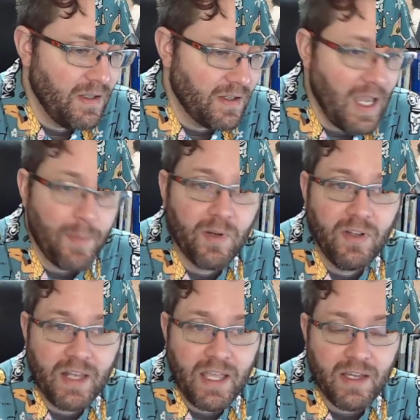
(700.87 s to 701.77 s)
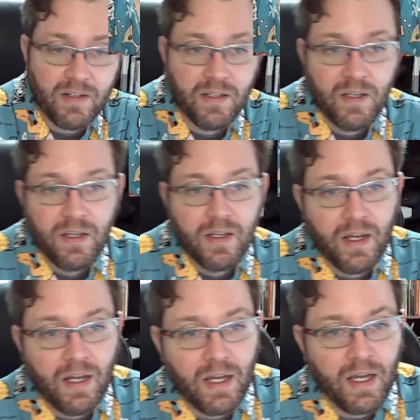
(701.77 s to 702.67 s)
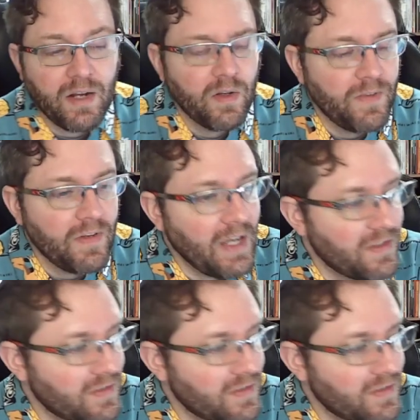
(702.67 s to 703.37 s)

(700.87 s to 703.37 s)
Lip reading: capital on hand. I don't know if any of you guys